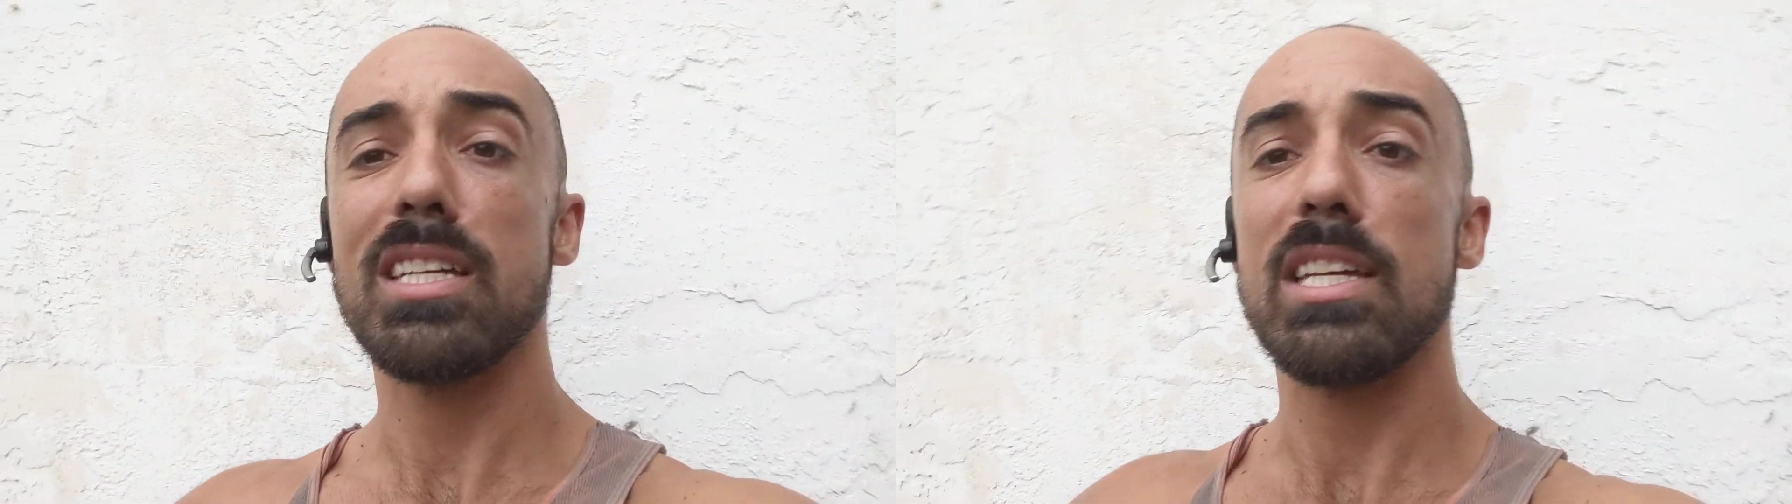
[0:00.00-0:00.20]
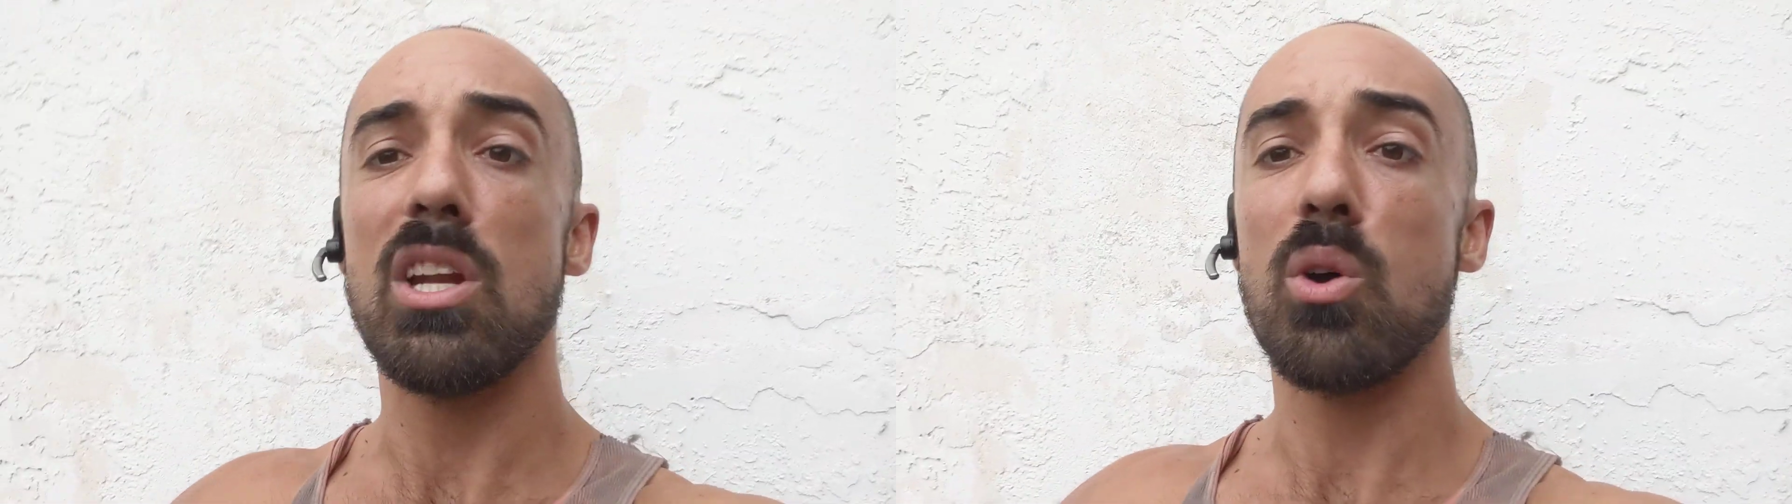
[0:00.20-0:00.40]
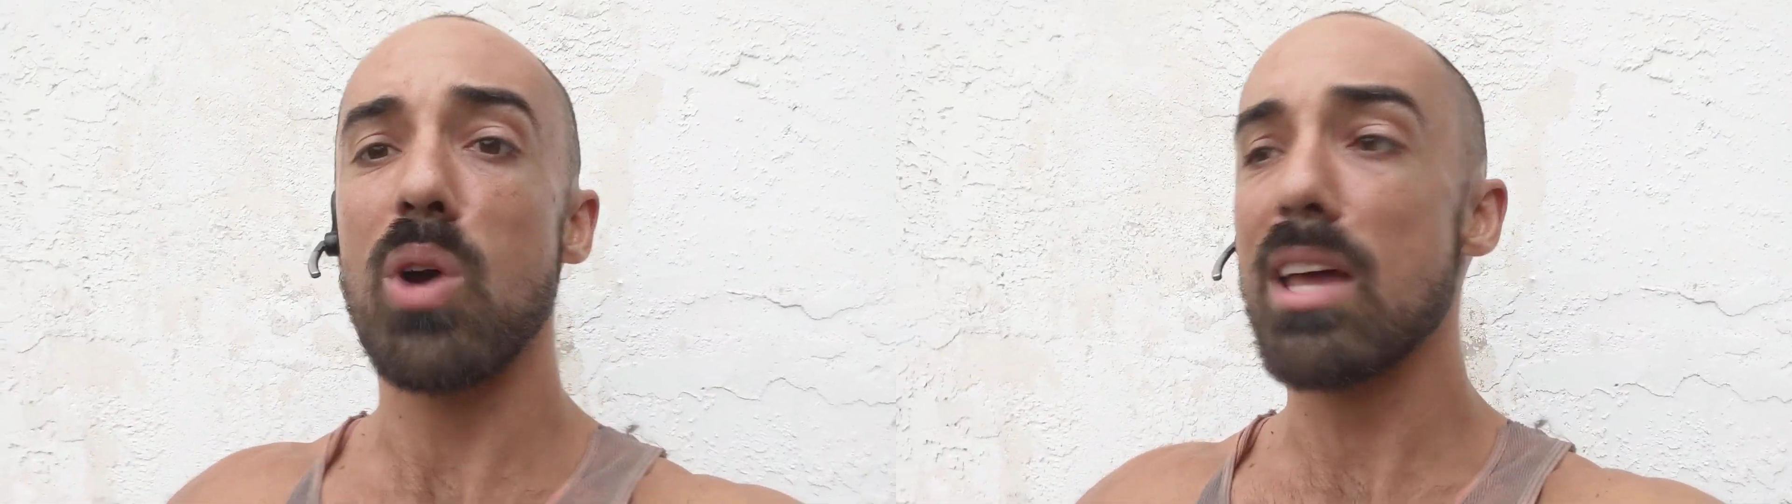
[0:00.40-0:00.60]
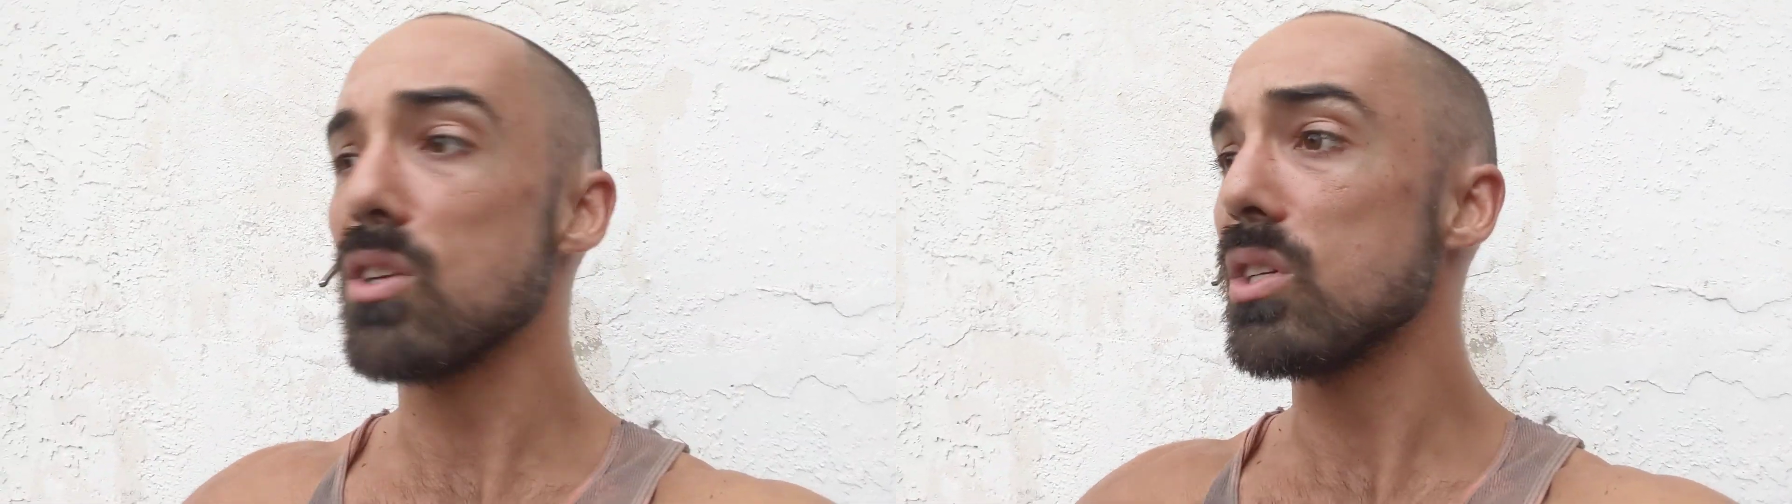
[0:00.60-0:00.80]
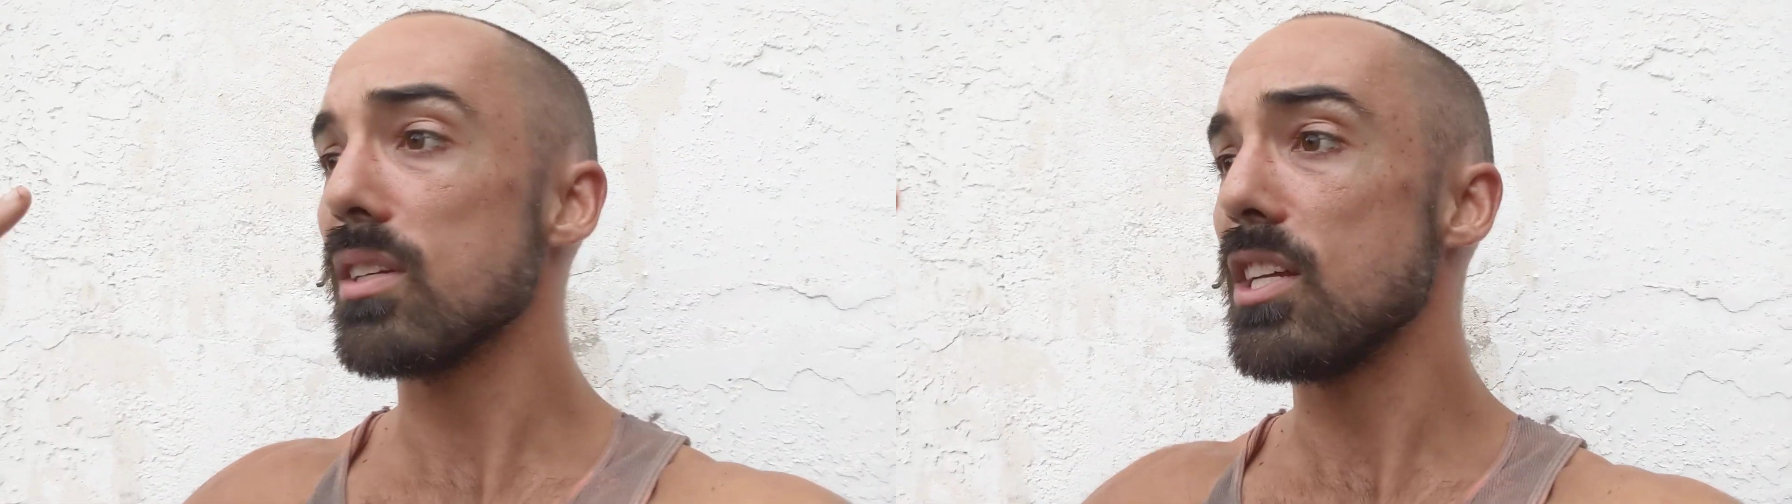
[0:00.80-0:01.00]
you don't
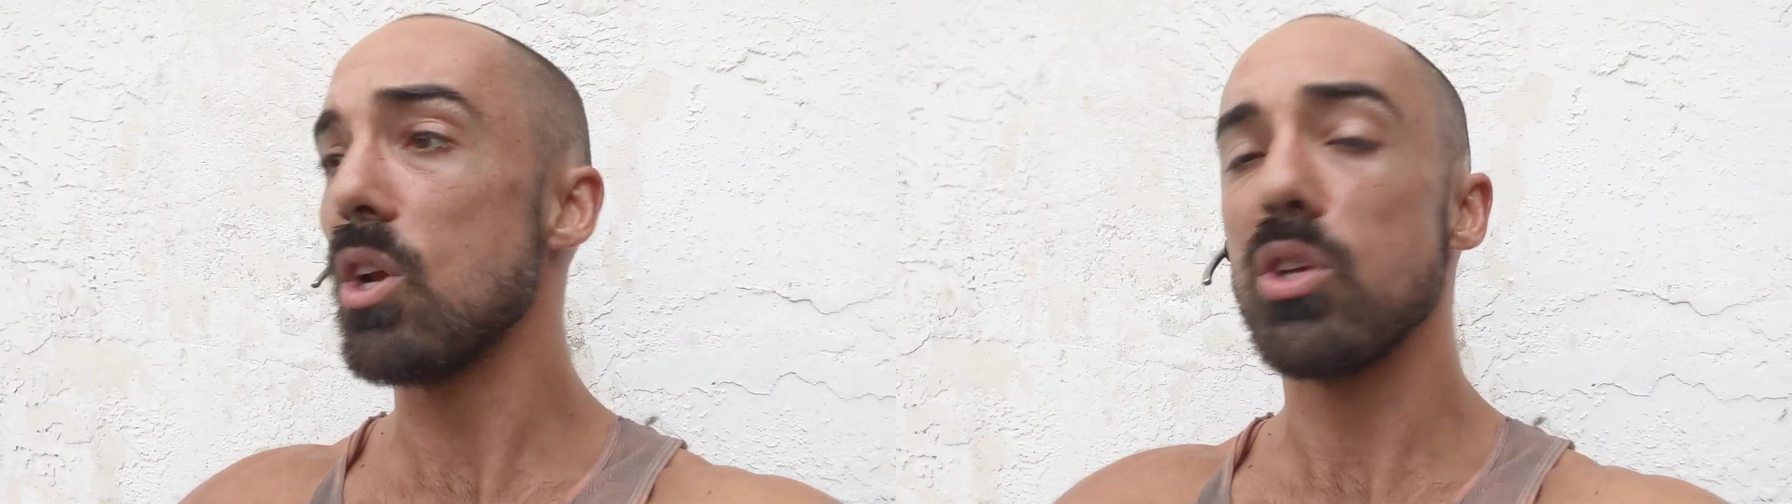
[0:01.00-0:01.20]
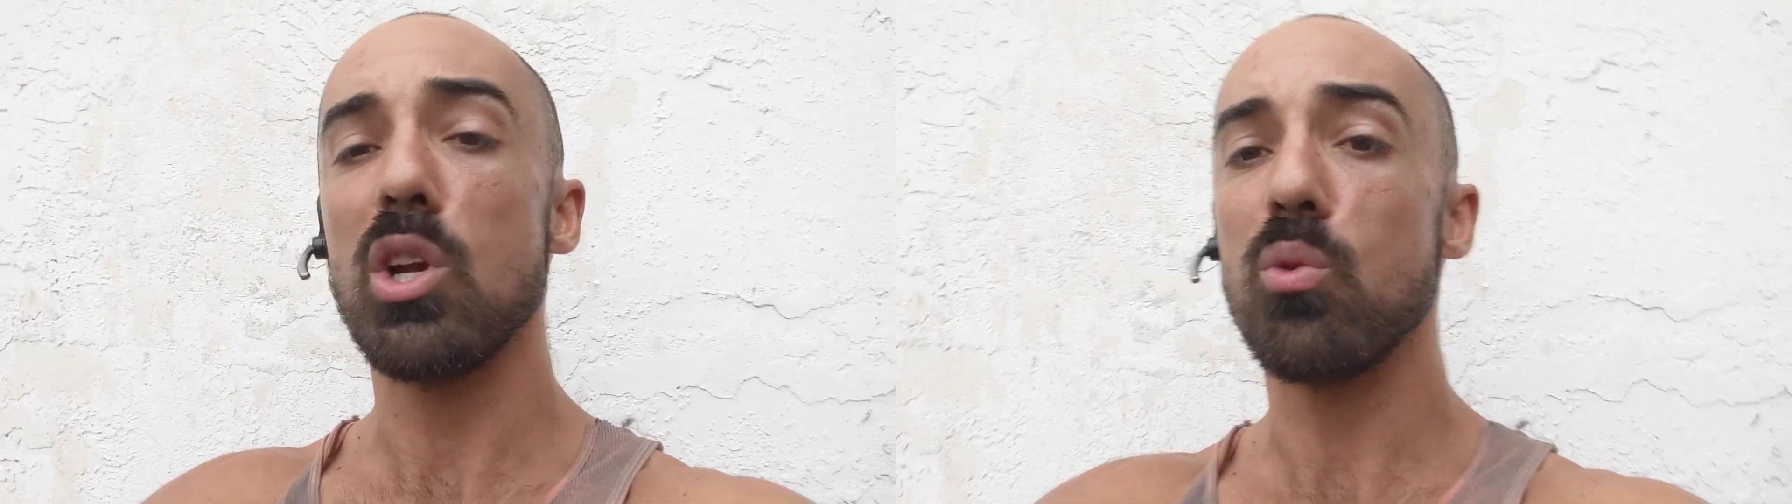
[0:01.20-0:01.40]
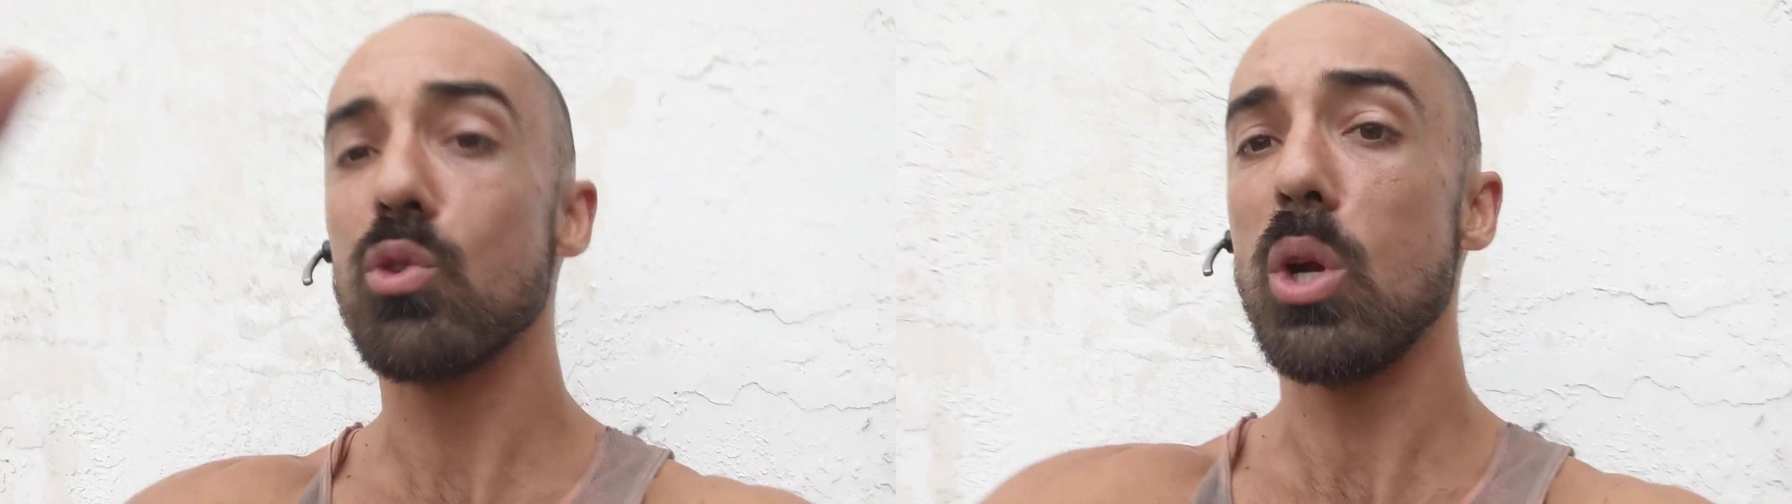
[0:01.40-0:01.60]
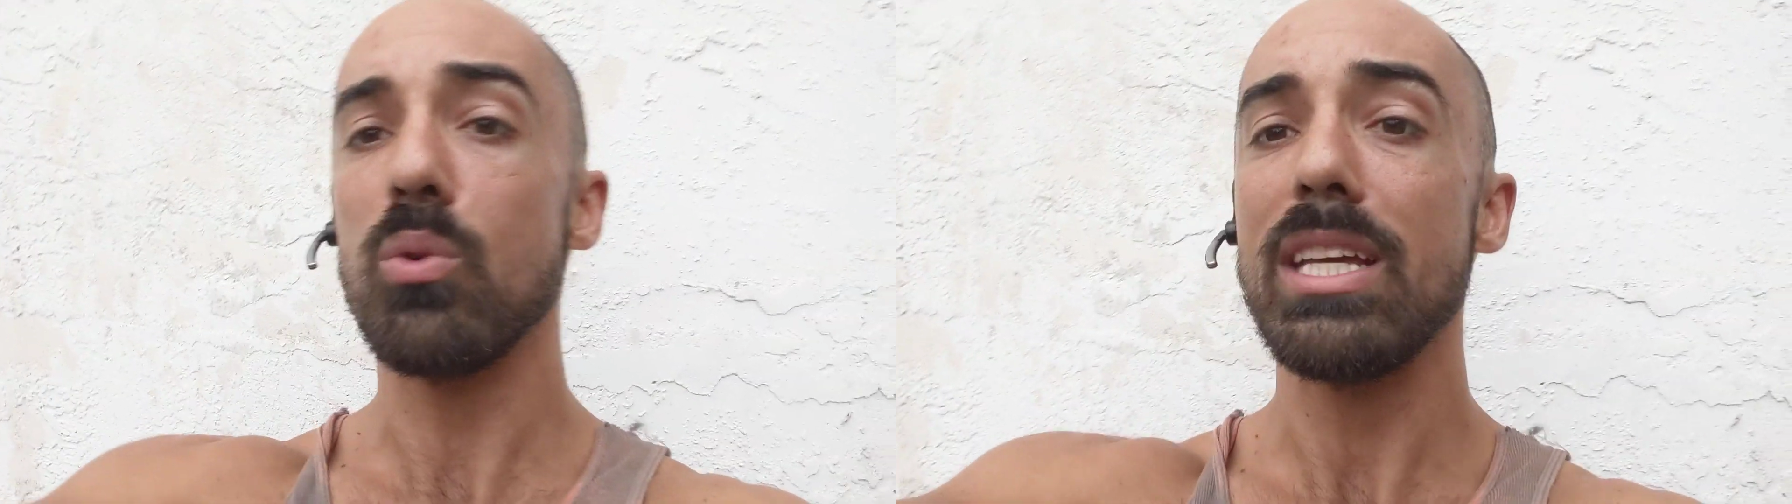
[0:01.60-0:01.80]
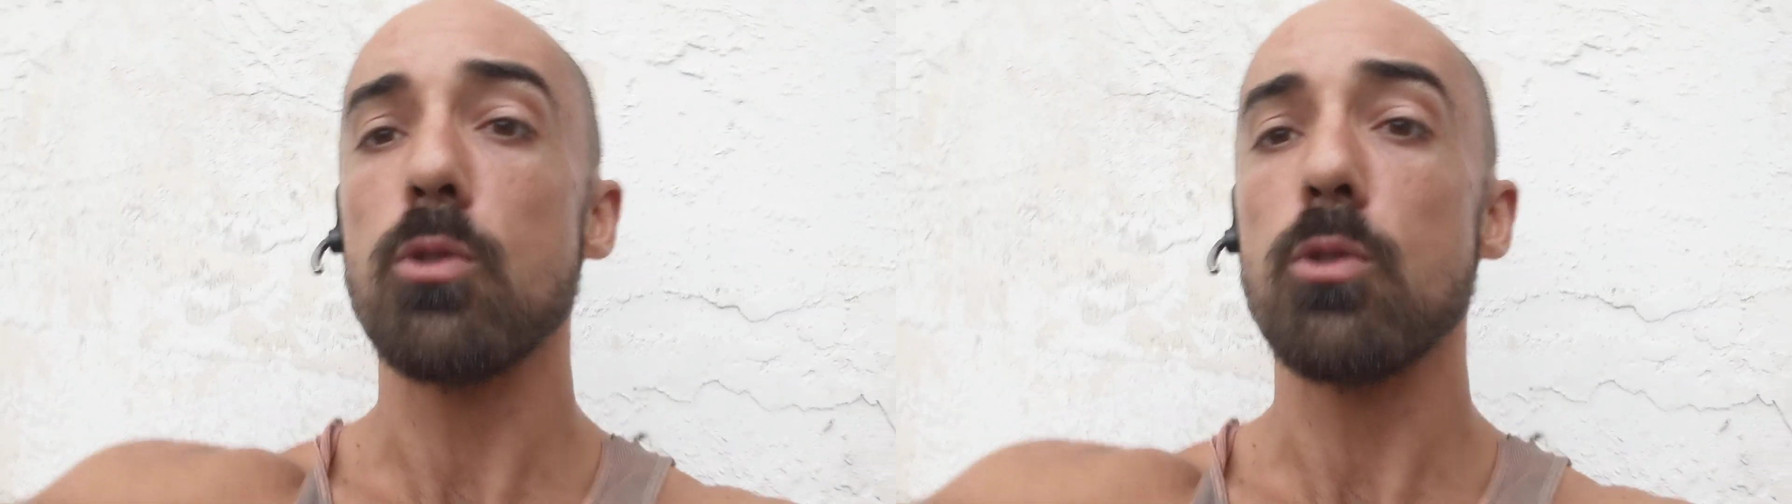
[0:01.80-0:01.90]
need